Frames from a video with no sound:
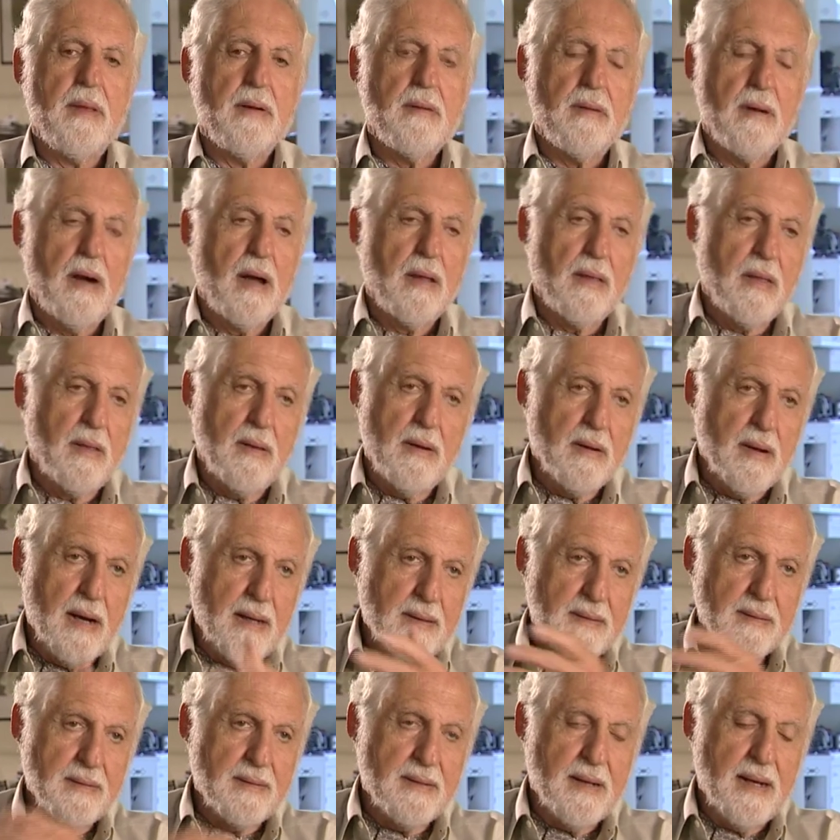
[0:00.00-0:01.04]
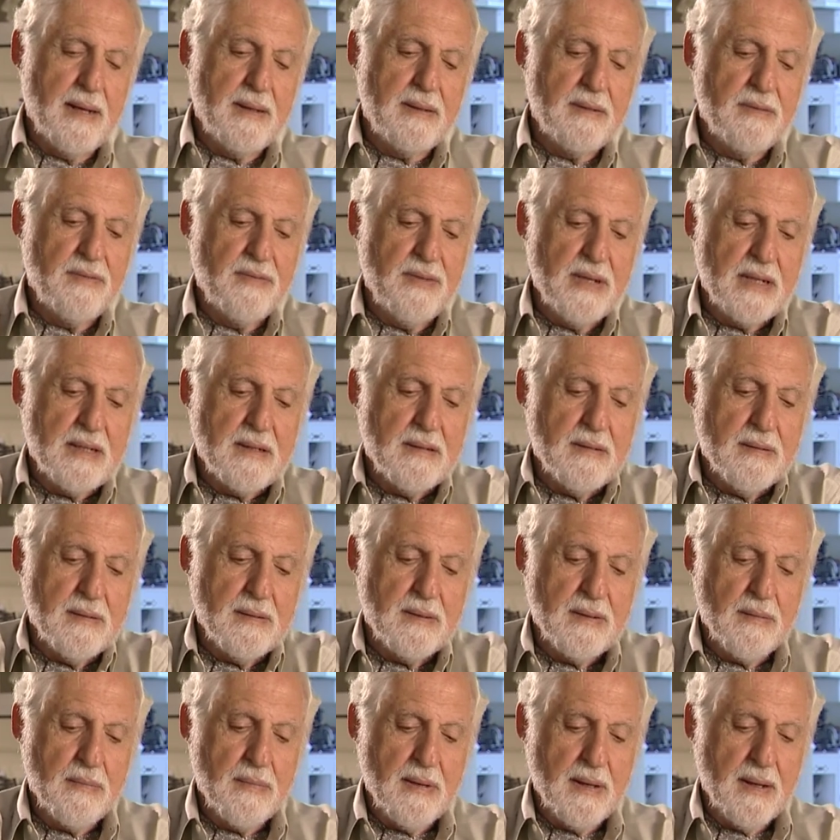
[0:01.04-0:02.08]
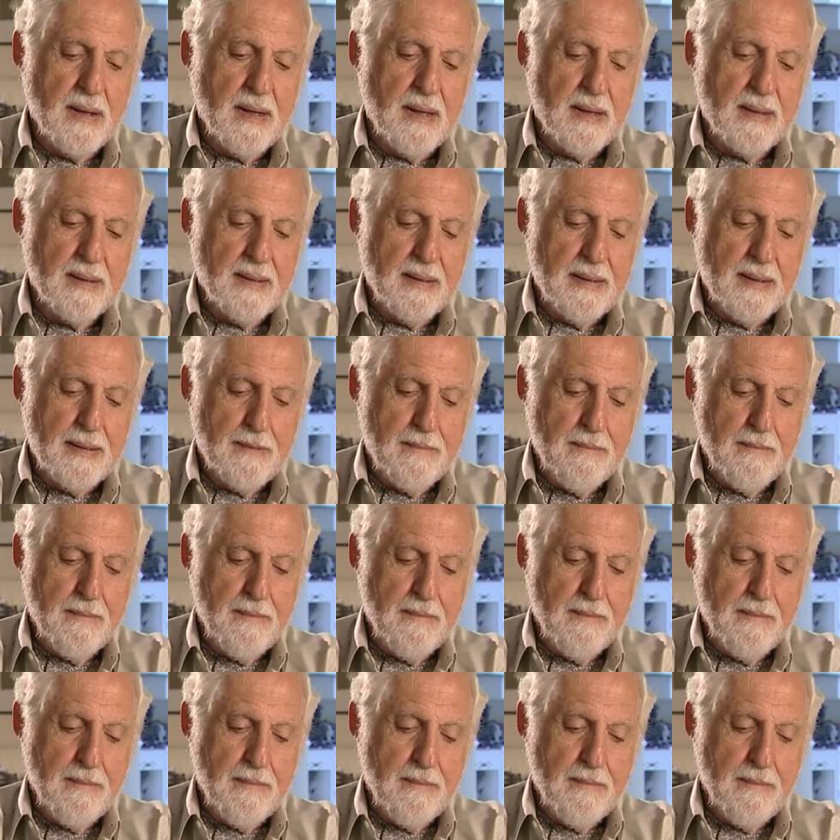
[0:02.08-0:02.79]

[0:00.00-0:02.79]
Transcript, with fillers: rather than writing science fiction or something like that.